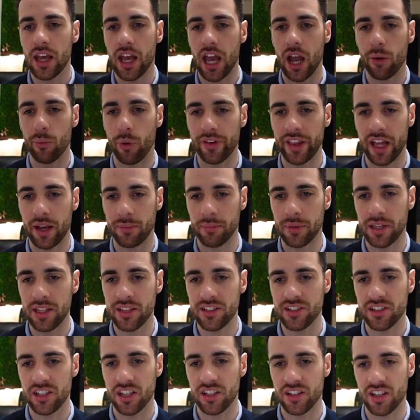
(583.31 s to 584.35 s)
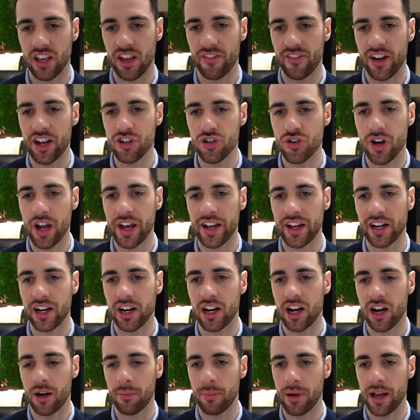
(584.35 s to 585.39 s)
And what that means is if I try and
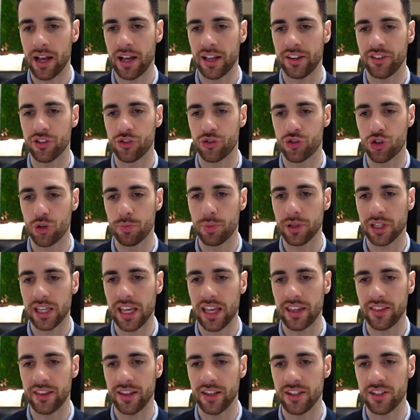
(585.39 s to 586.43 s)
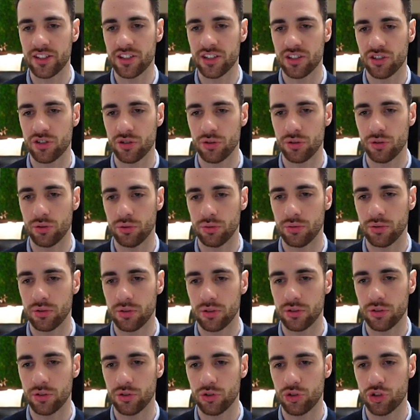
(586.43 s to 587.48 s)
come and duplicate this, so
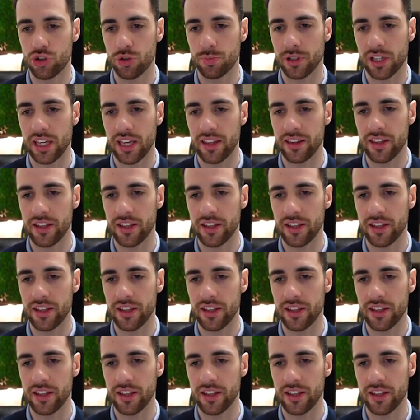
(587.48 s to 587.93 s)
duplicate